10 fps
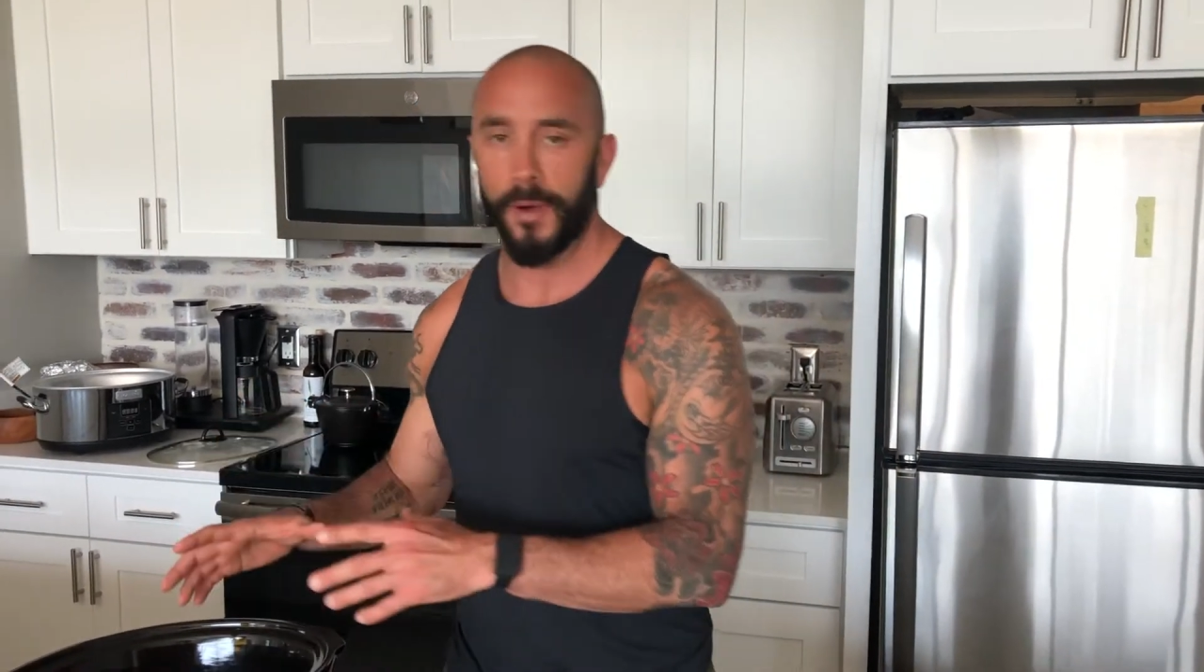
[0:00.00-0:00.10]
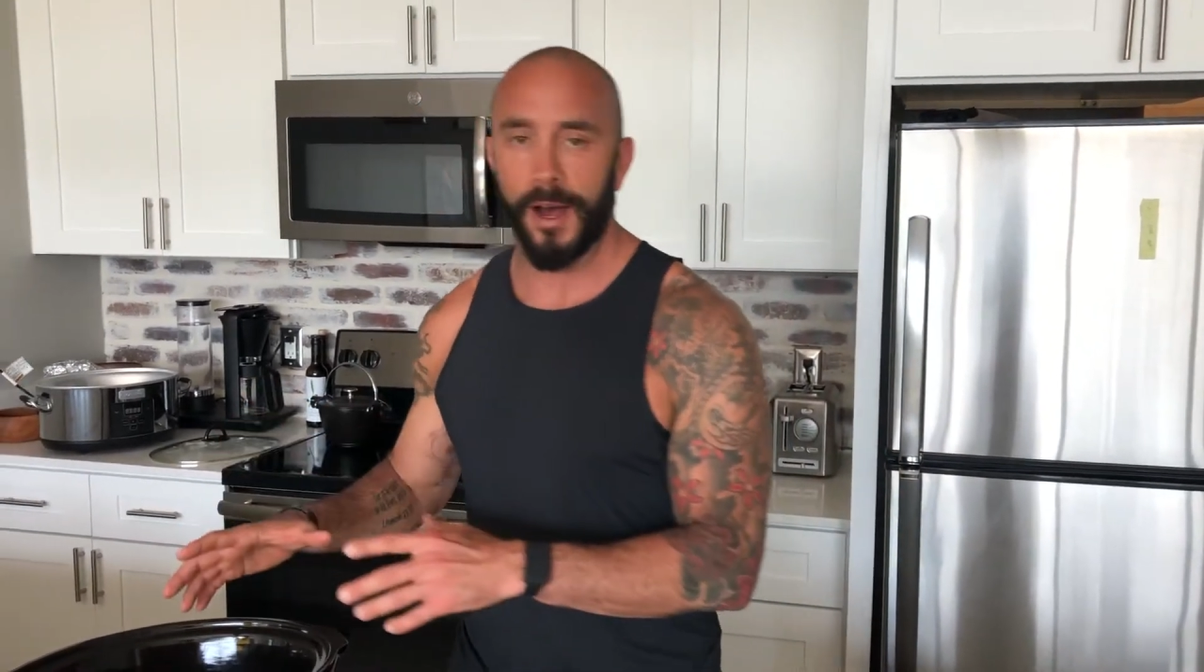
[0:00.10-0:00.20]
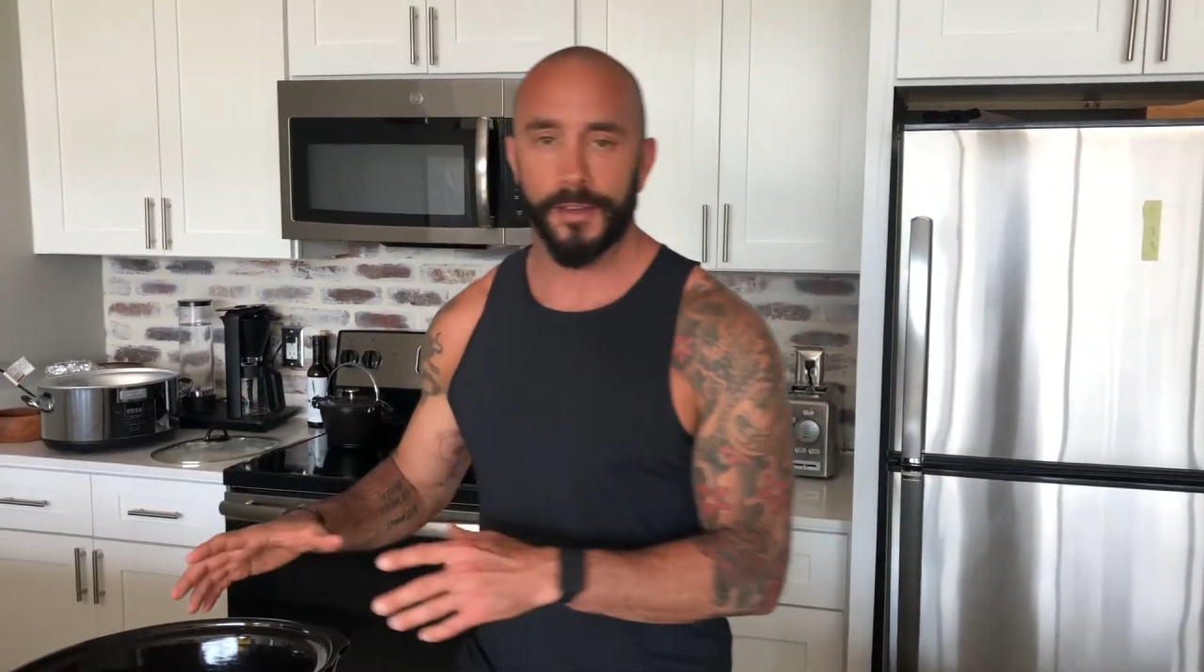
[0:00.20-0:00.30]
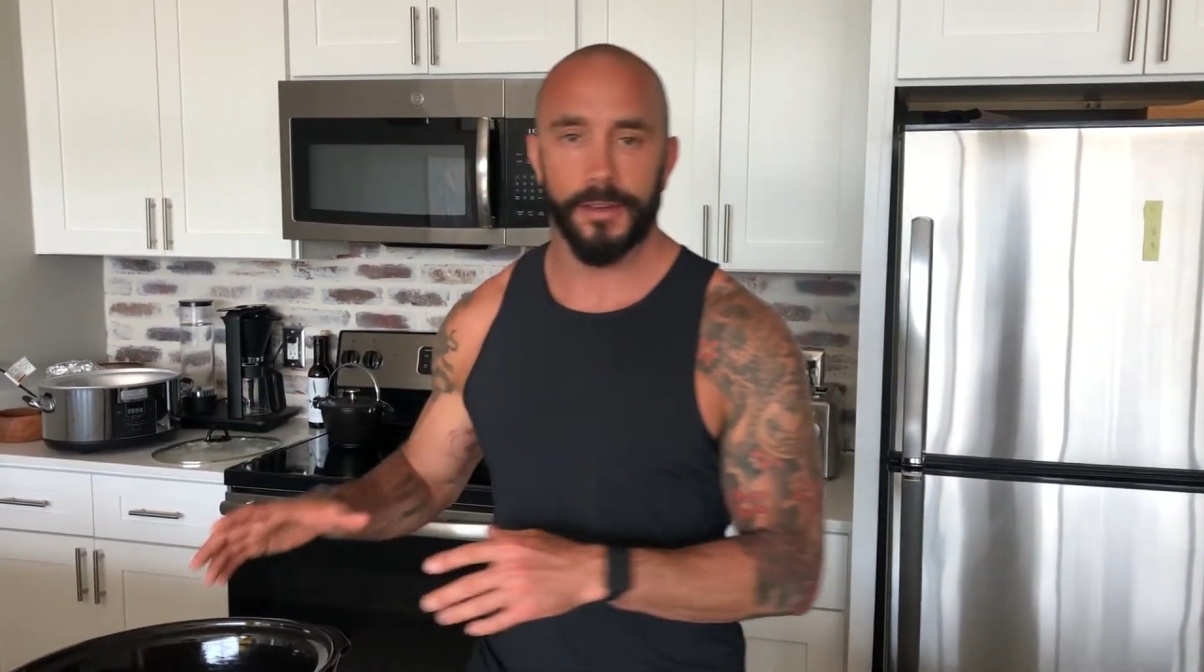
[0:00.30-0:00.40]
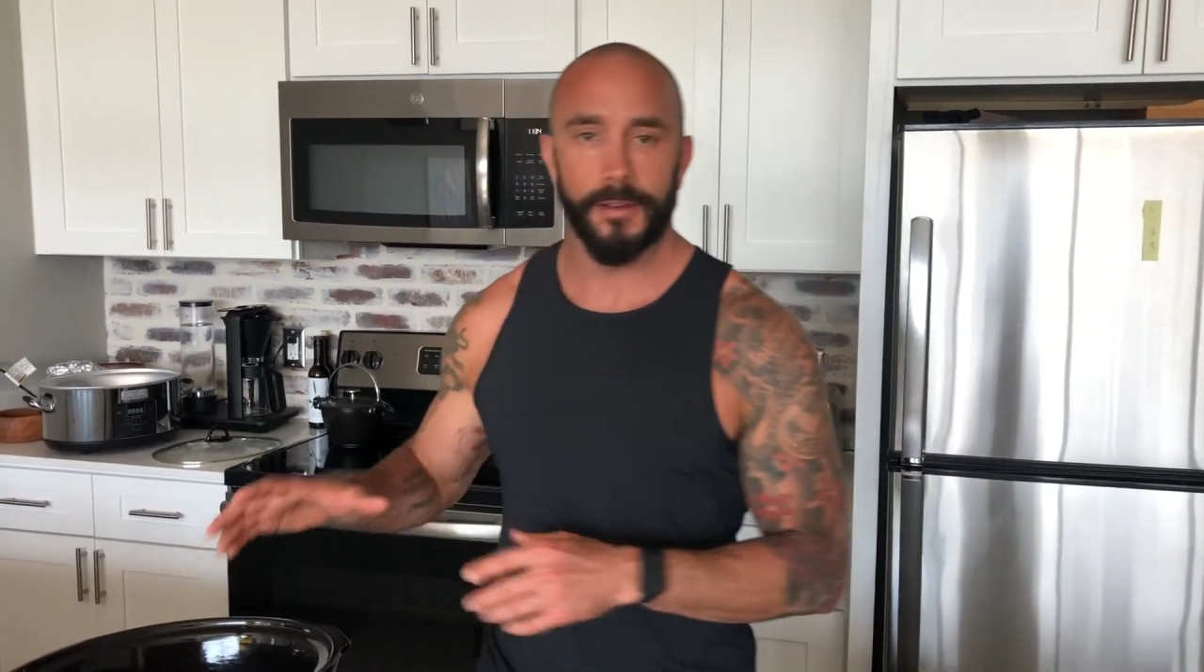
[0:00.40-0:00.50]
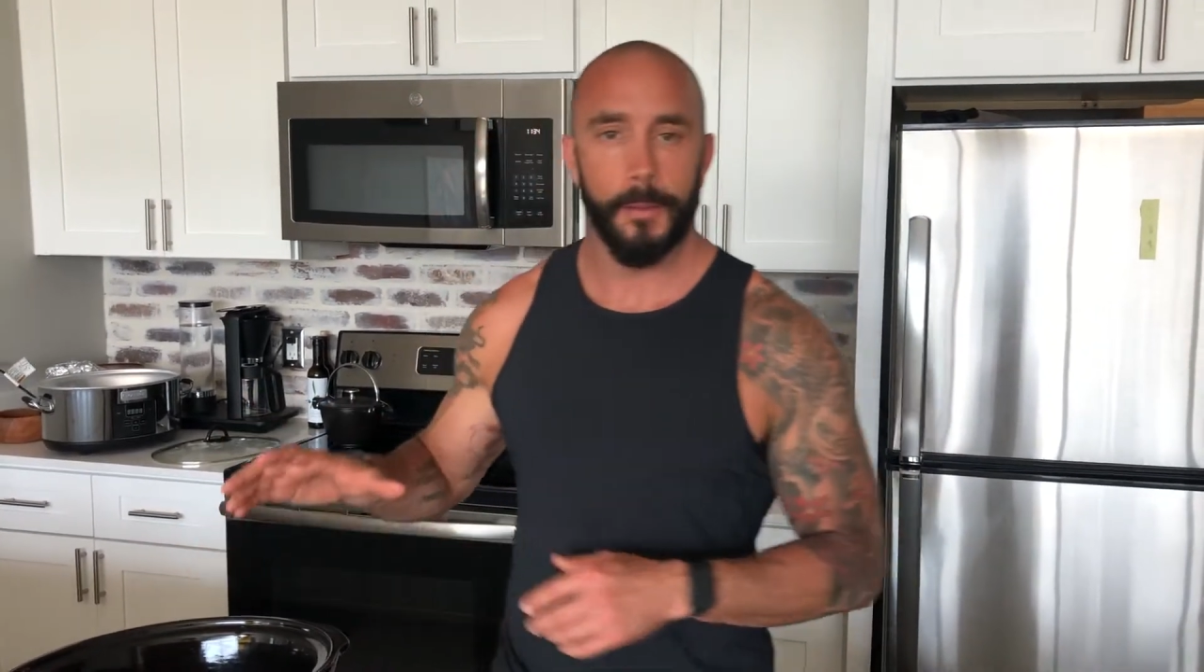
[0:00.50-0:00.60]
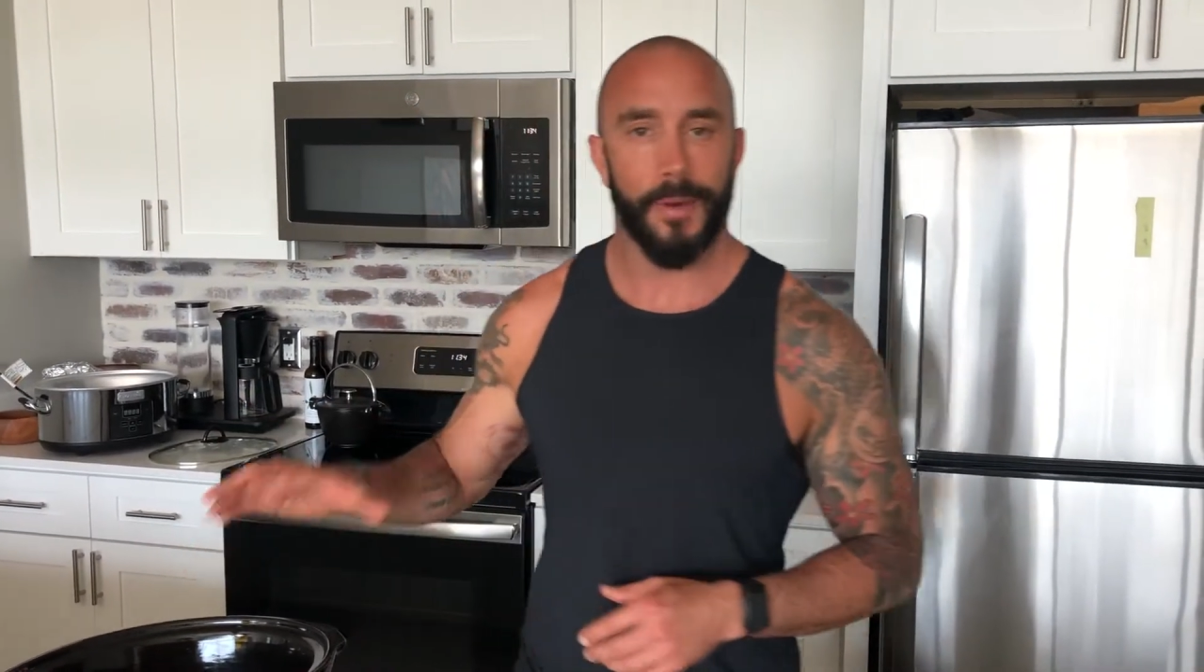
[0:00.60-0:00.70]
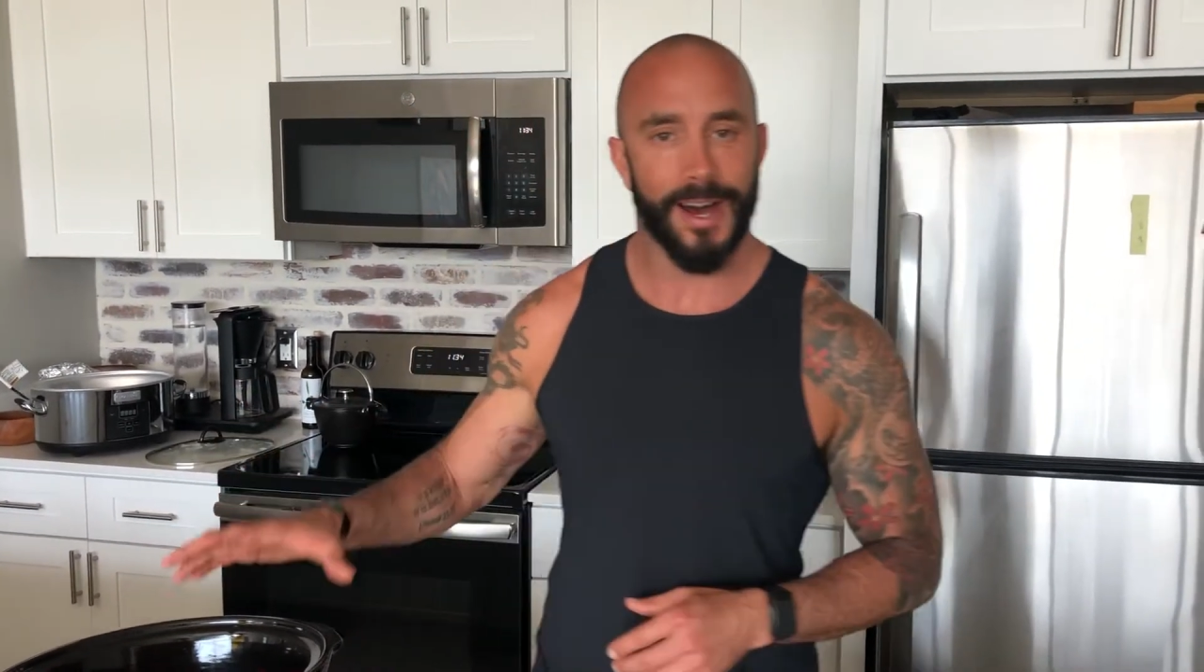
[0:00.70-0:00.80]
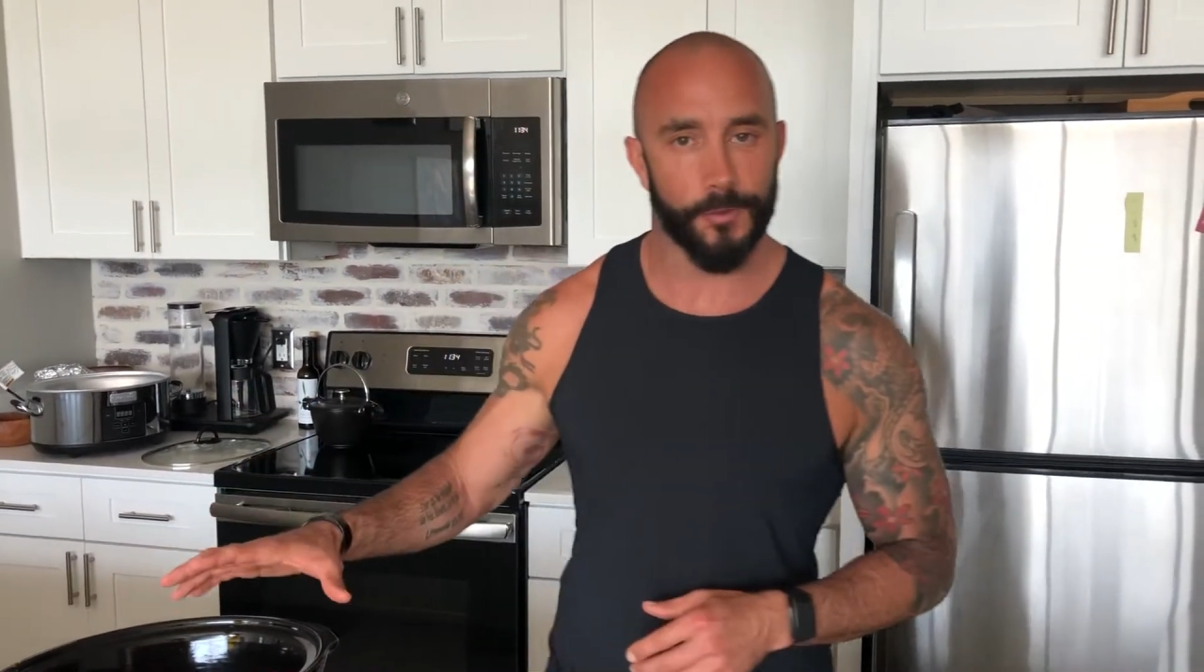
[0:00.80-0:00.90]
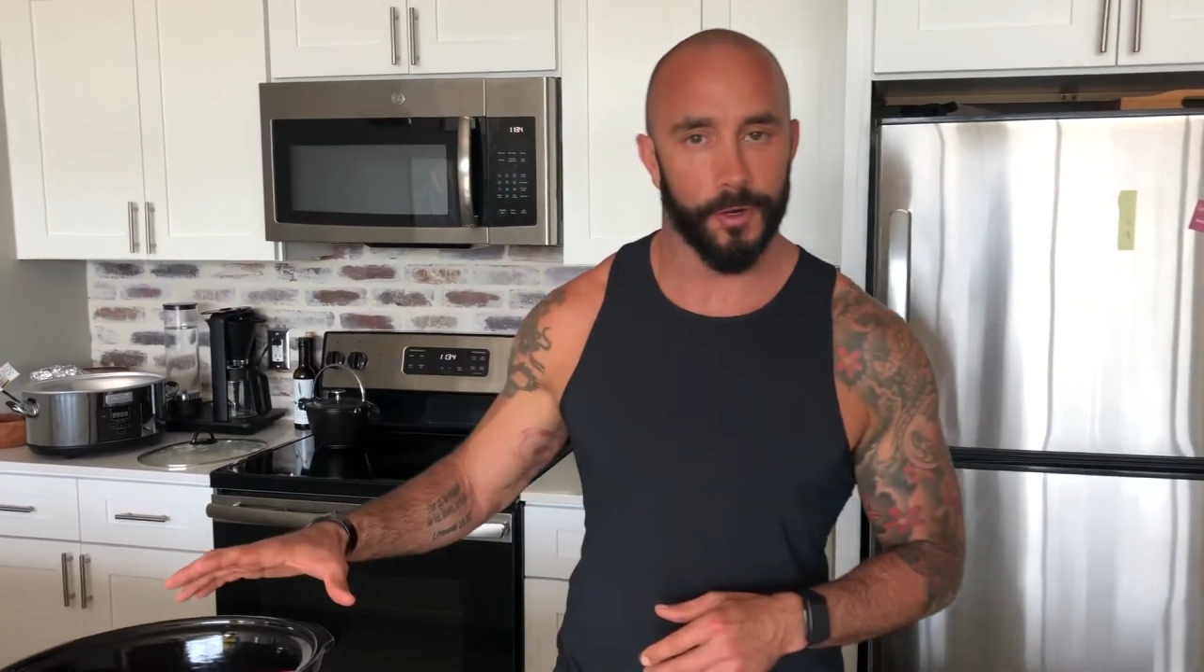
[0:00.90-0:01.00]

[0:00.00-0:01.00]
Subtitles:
pot